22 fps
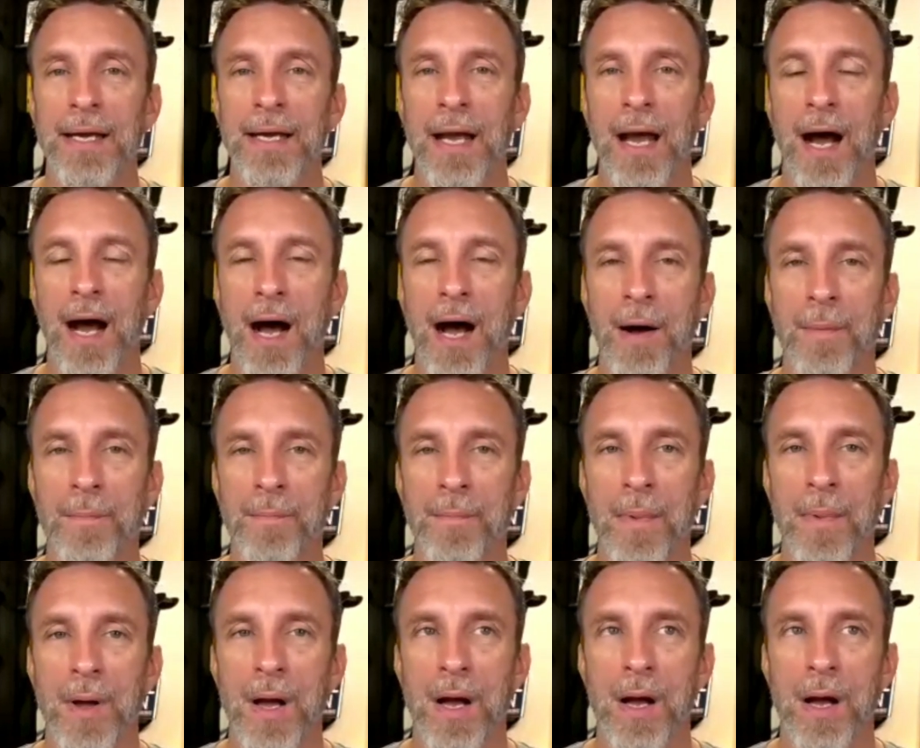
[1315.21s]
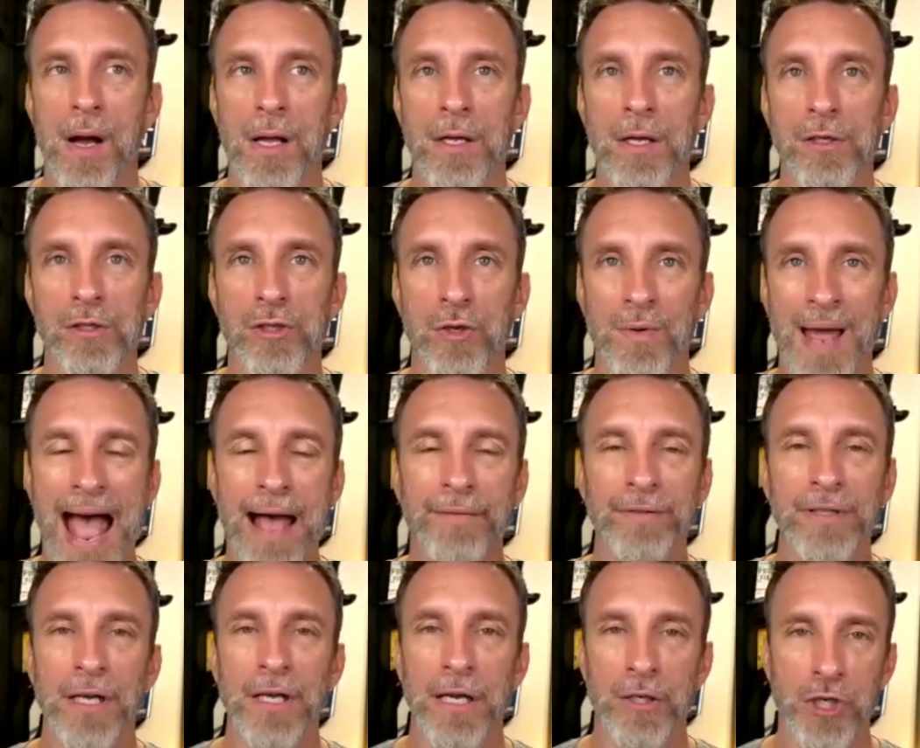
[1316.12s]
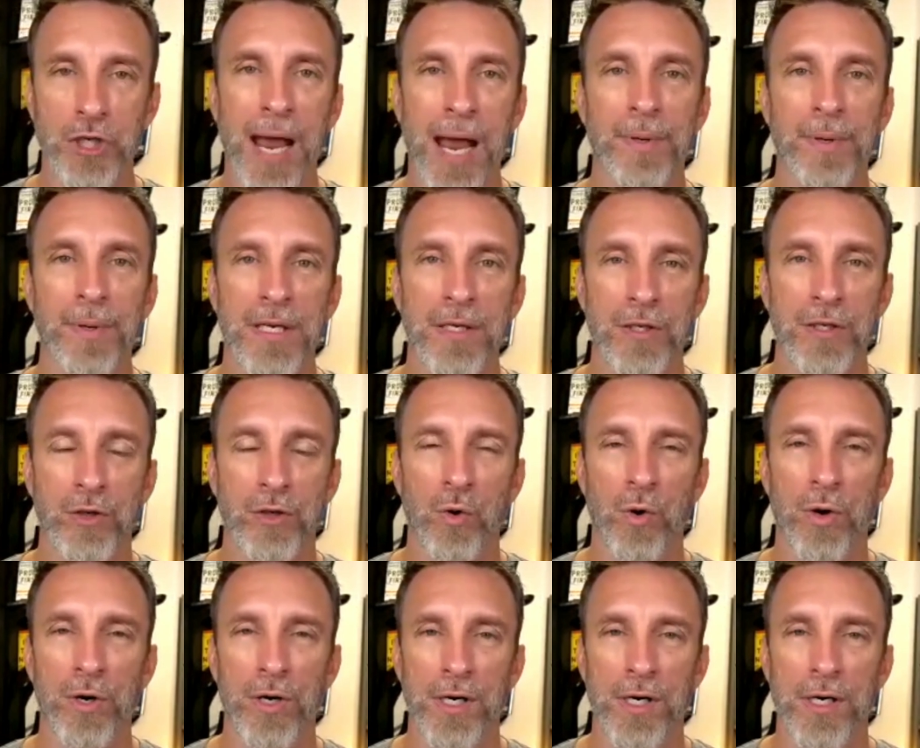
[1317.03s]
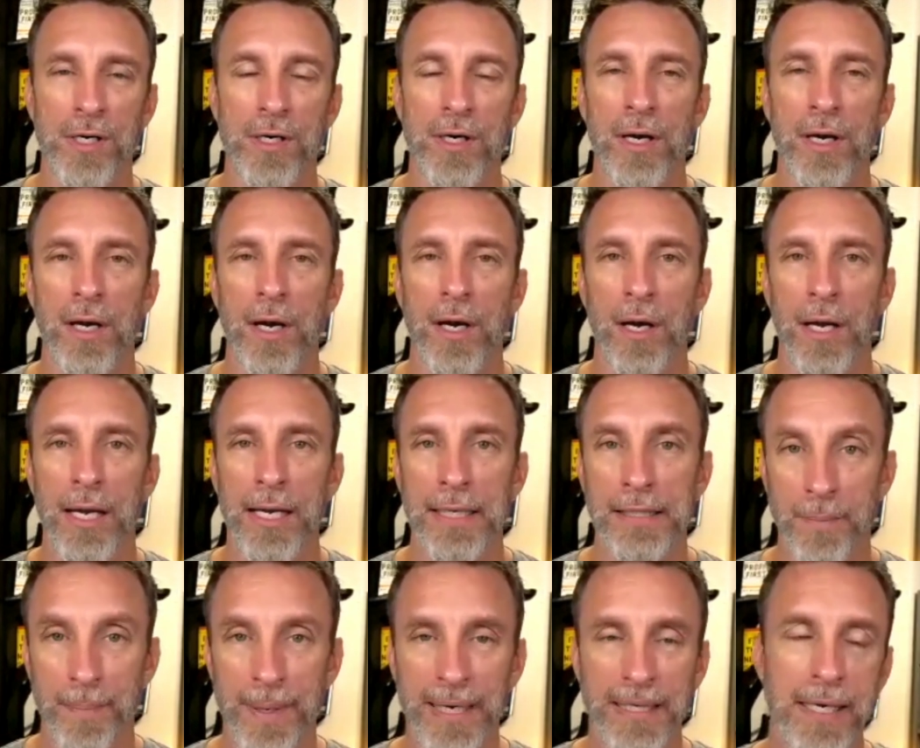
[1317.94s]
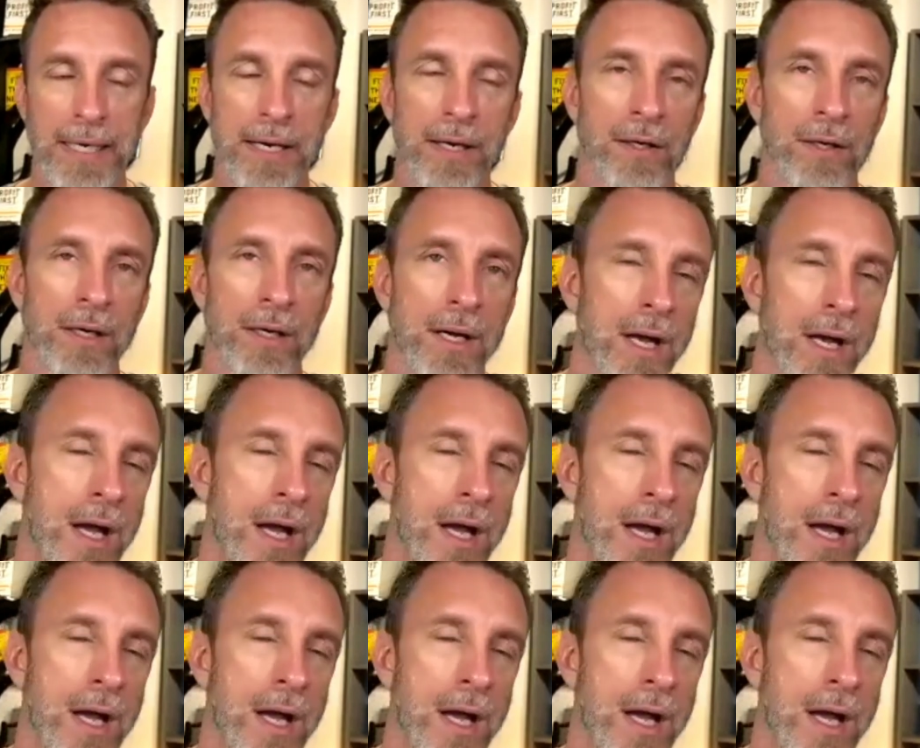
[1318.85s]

Um, so having a champion in your corner is a big deal.